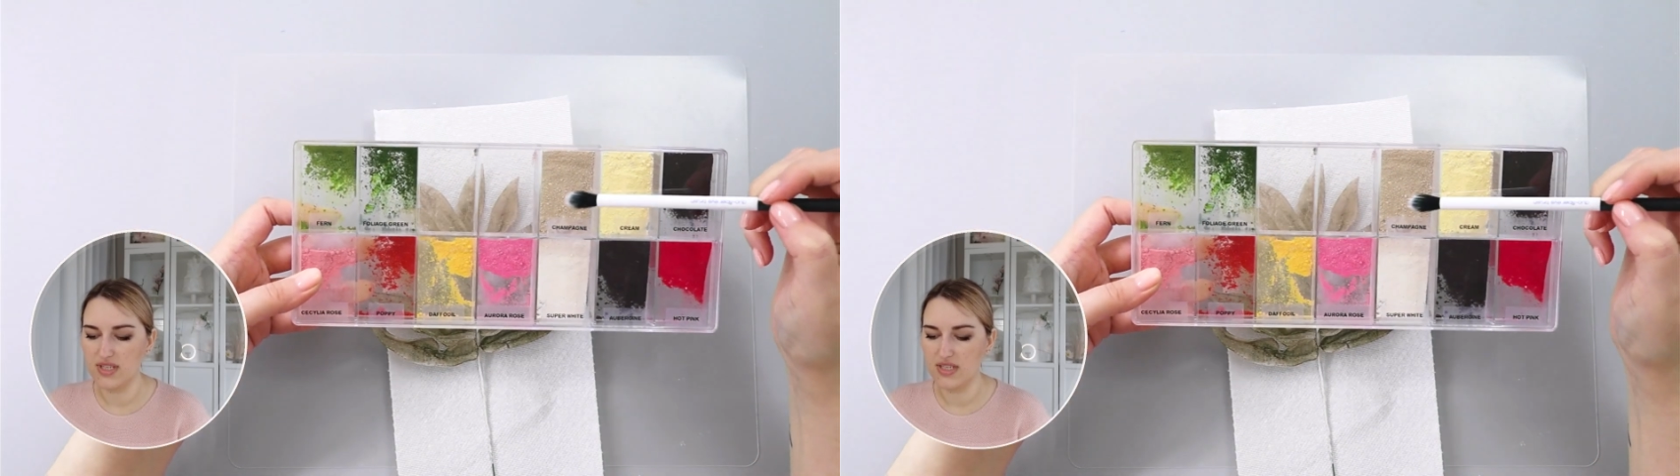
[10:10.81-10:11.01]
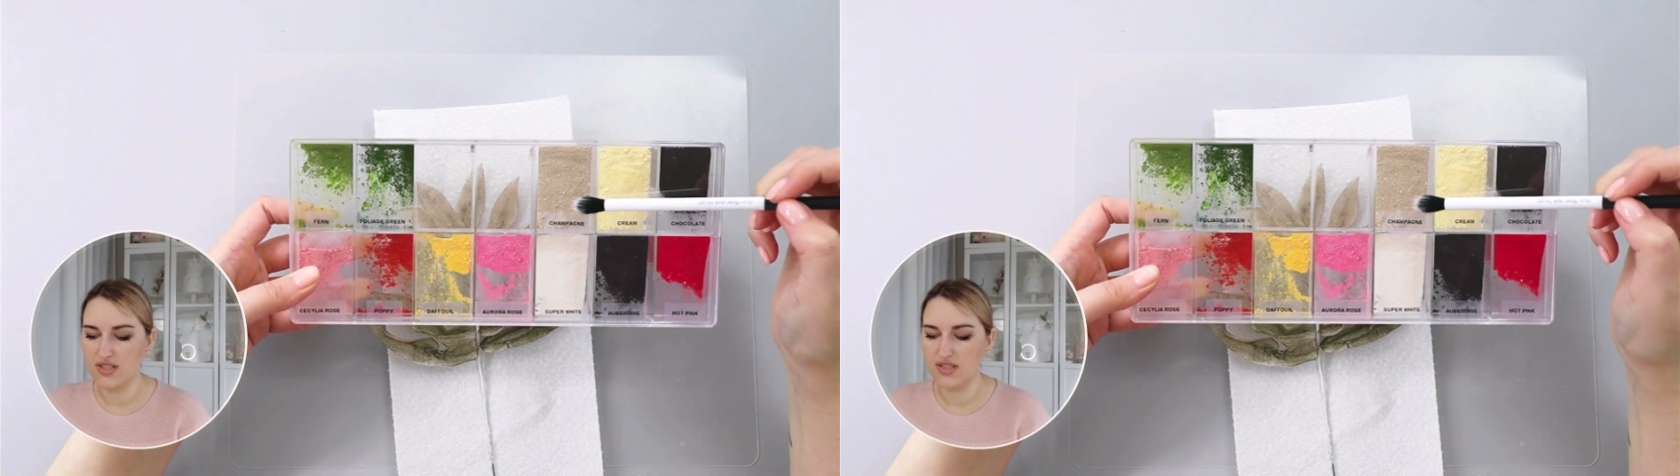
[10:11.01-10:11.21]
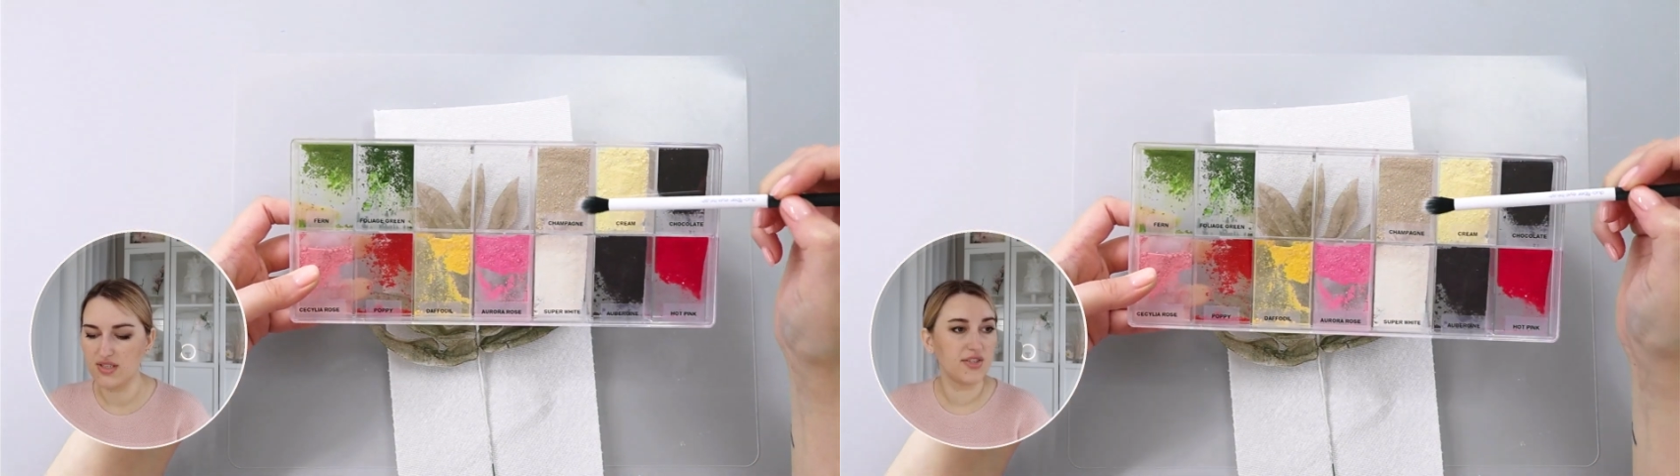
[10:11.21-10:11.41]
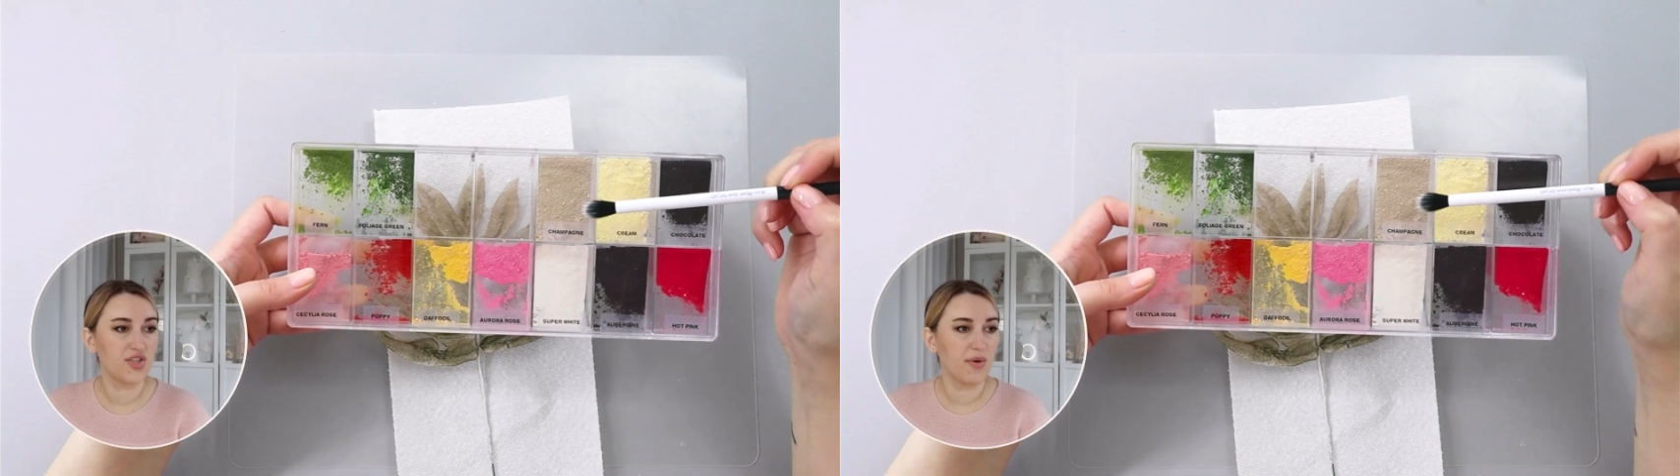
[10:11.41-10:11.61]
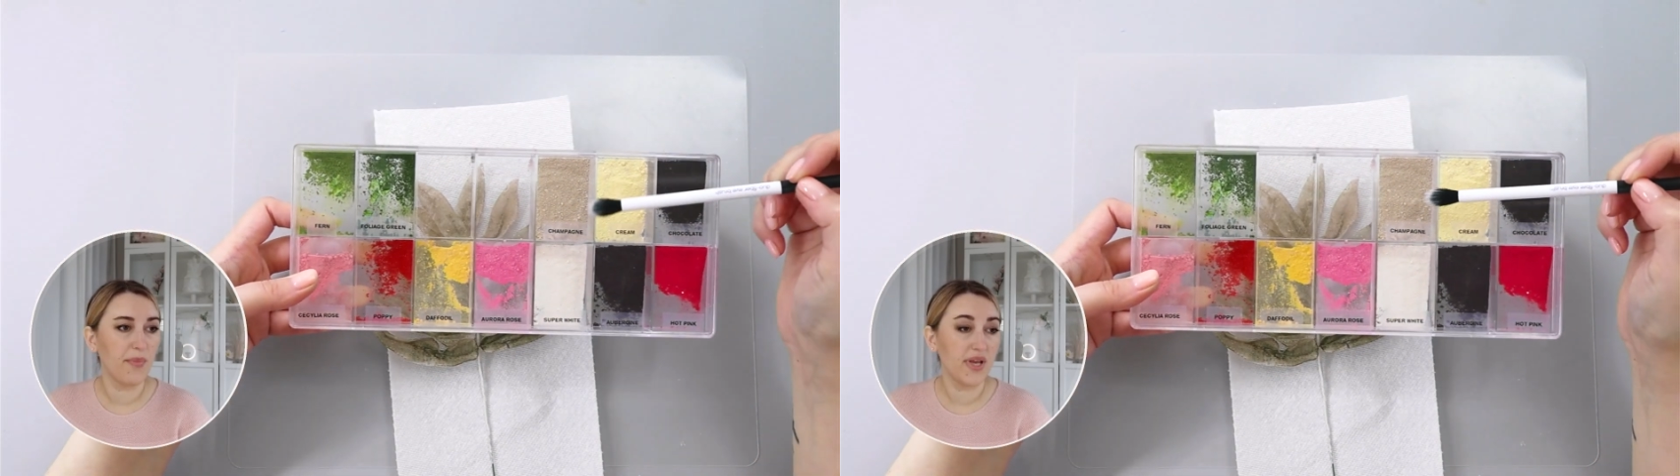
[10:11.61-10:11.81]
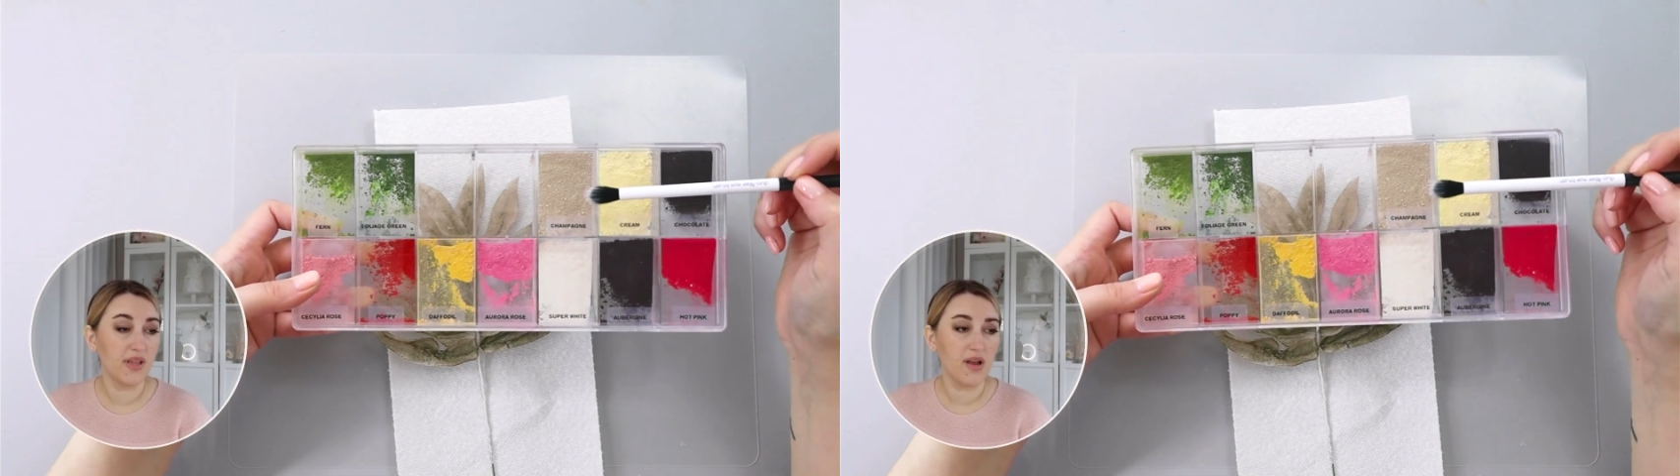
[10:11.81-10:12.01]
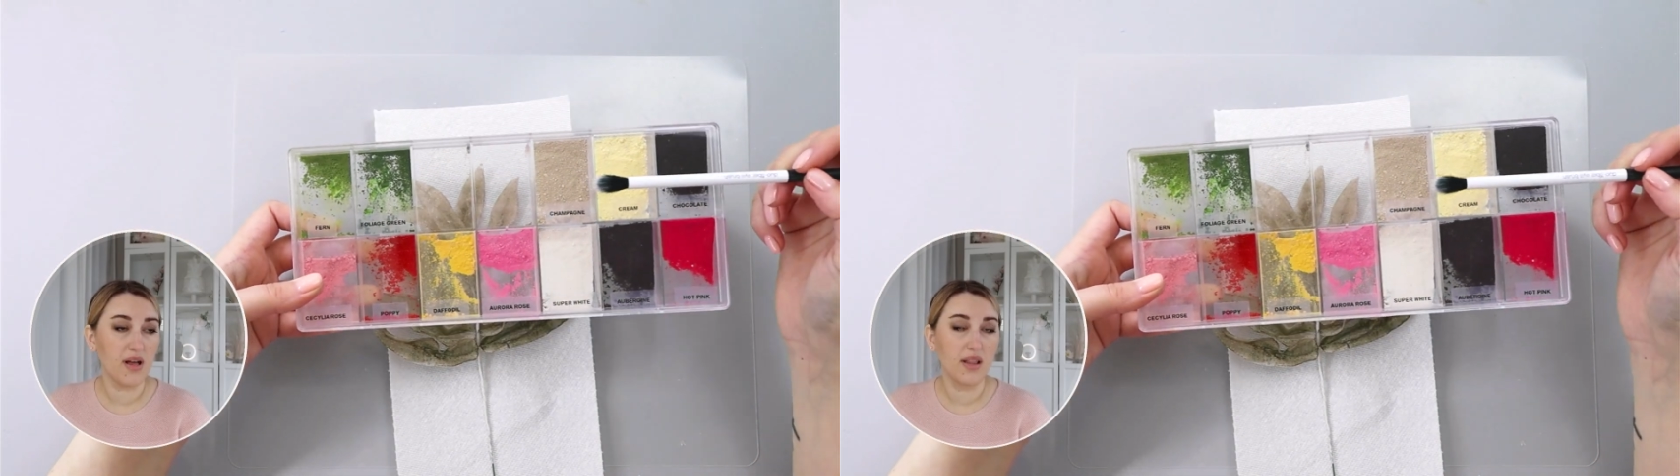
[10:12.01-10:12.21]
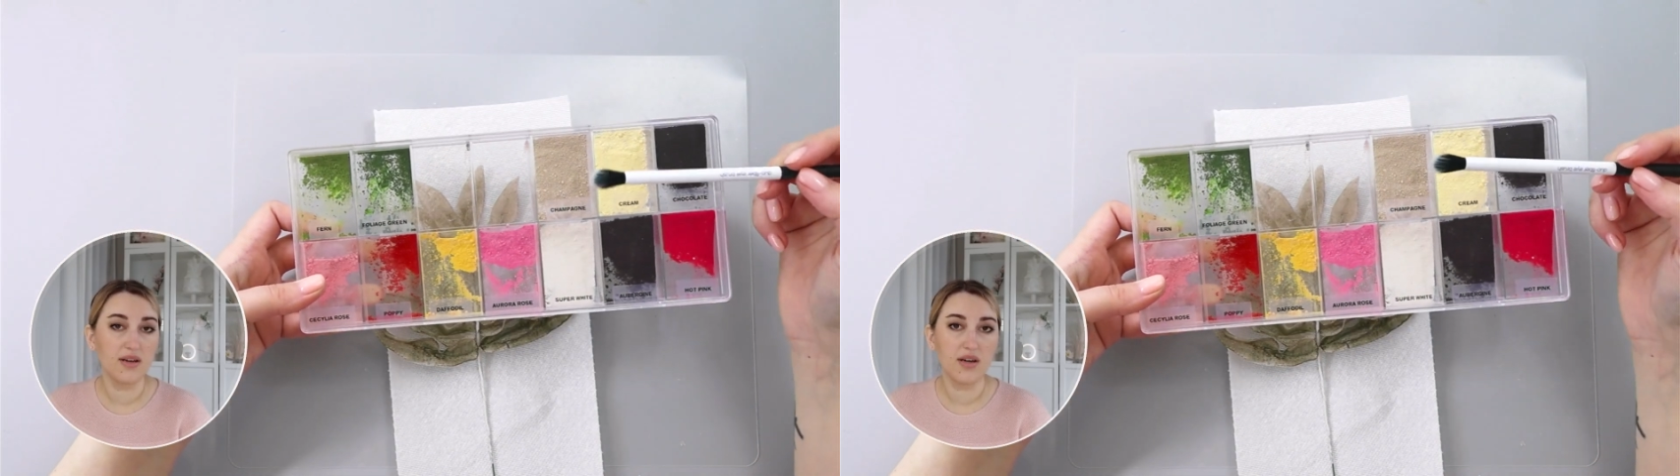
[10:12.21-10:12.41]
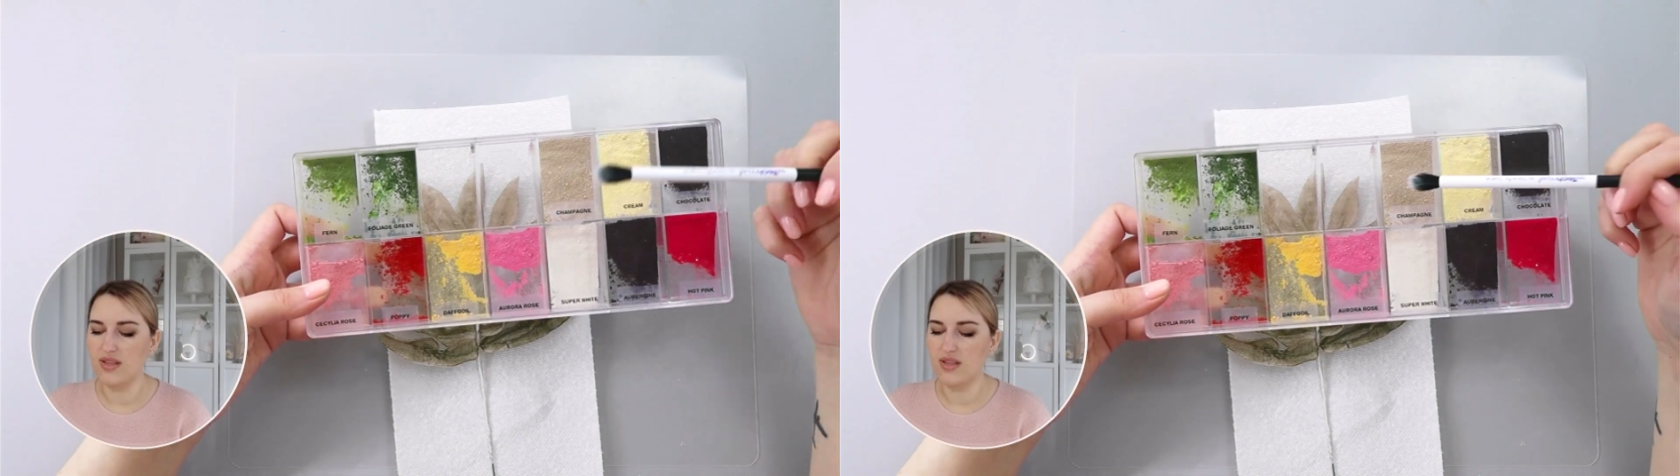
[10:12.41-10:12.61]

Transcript: this champagne color.